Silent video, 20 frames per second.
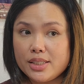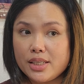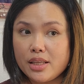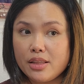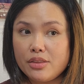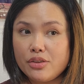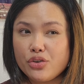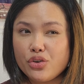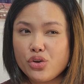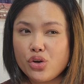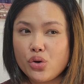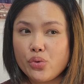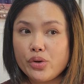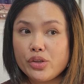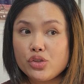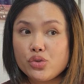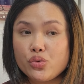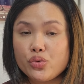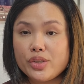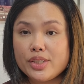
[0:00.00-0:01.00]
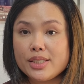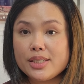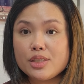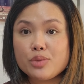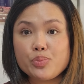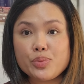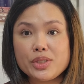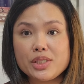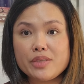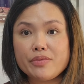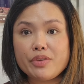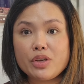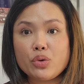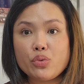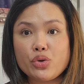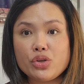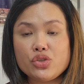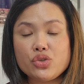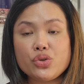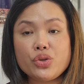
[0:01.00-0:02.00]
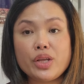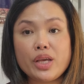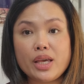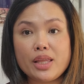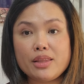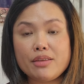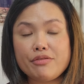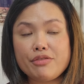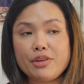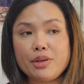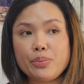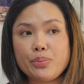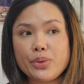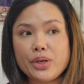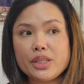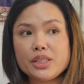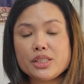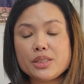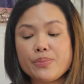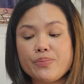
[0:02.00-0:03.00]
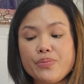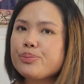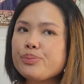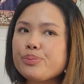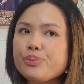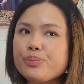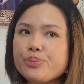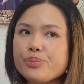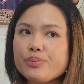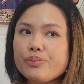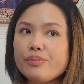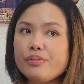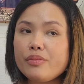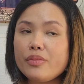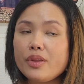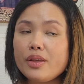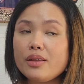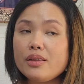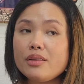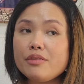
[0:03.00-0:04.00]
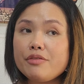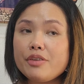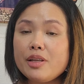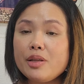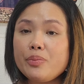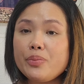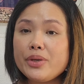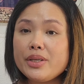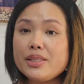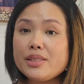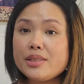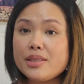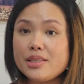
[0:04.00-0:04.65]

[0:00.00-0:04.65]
and they're going to this specific region in the Philippines. The Philippines